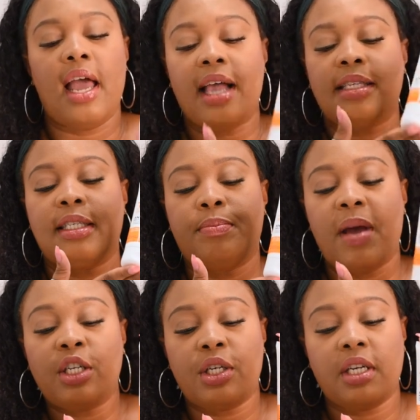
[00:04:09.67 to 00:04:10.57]

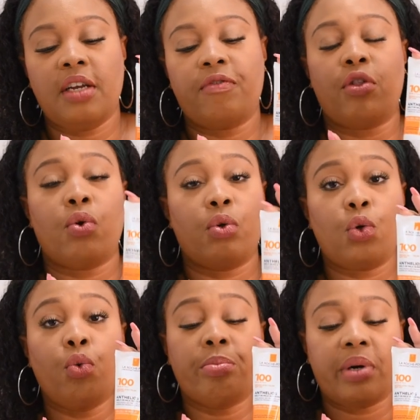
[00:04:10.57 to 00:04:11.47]
especially for those
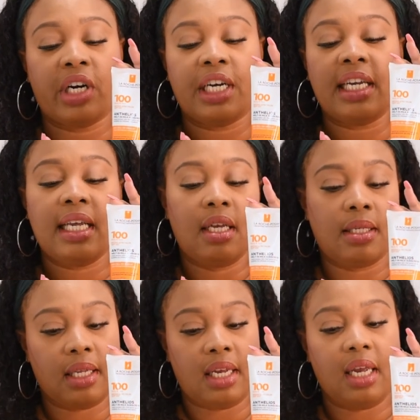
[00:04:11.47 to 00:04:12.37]
who burn
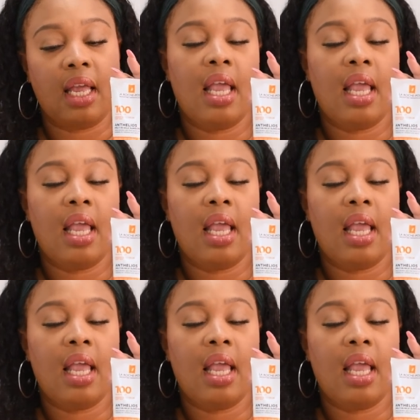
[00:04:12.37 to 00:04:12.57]
easily.